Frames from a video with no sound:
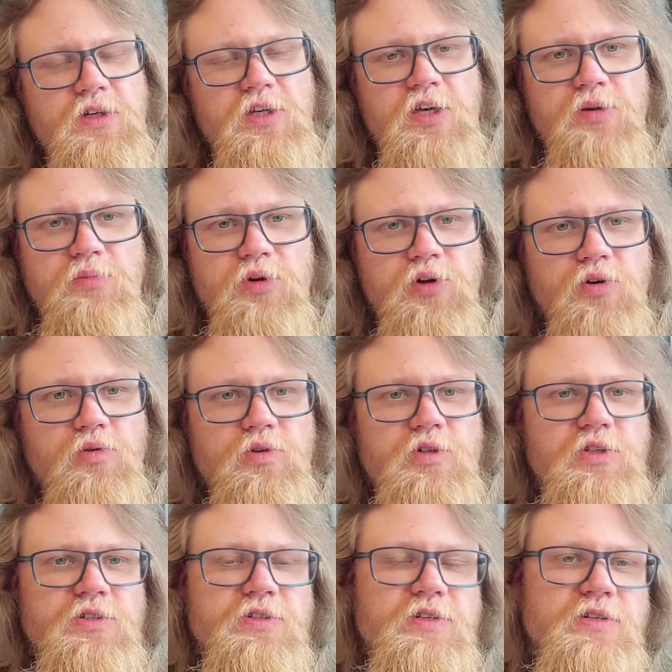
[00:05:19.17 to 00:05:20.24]
kimono,
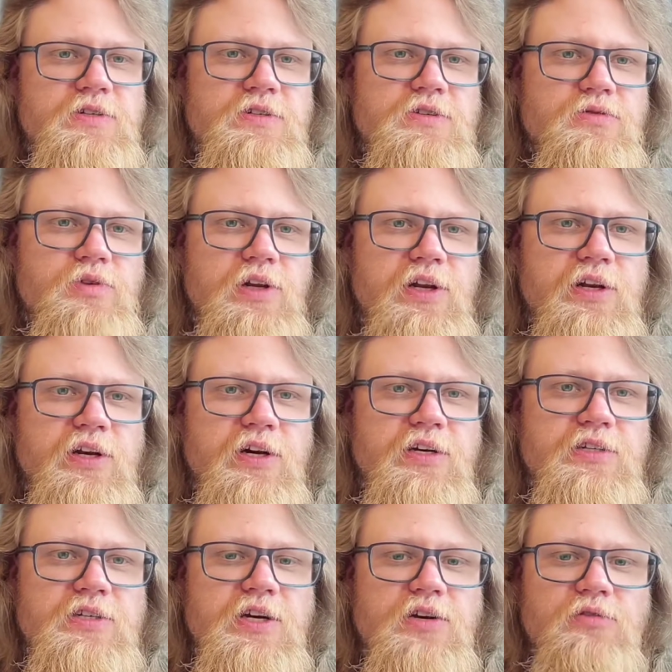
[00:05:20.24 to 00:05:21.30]
which is this really
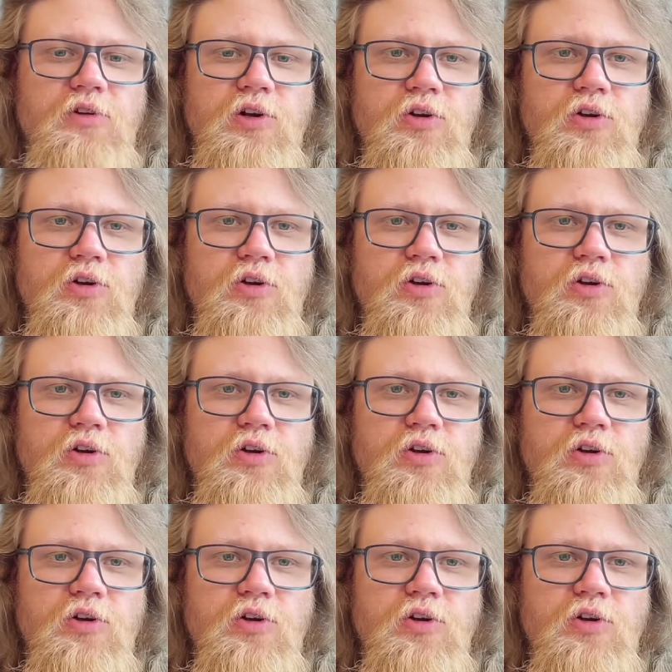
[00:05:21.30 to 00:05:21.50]
nice kind of